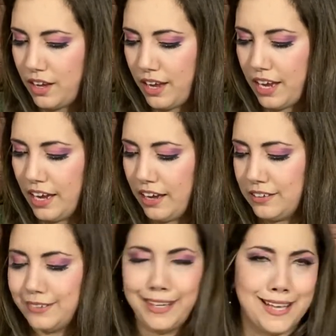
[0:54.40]
And
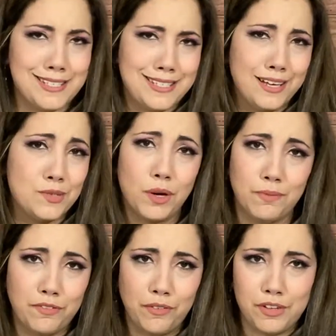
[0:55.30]
yes, it's one of my
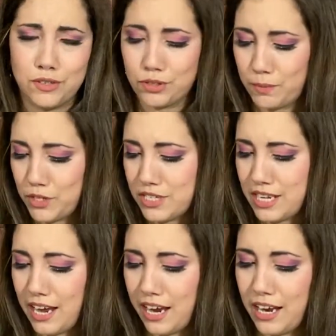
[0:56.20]
favorite subscriptions.
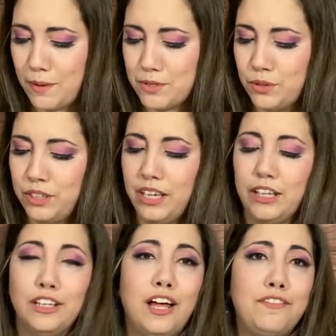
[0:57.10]
I absolutely
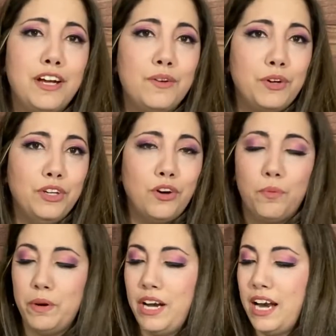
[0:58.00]
love it. When you
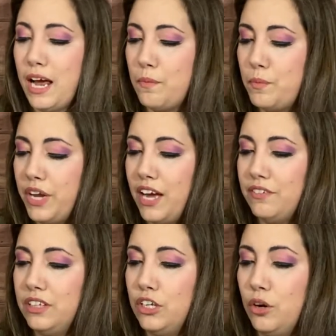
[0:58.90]
open it up, we have a
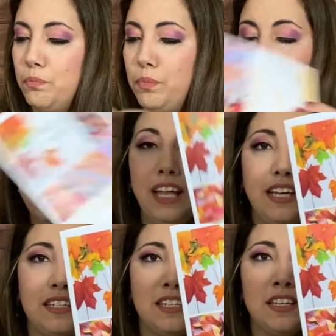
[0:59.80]
little
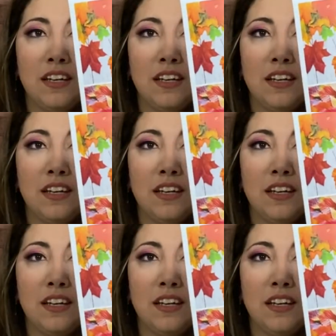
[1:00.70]
booklet.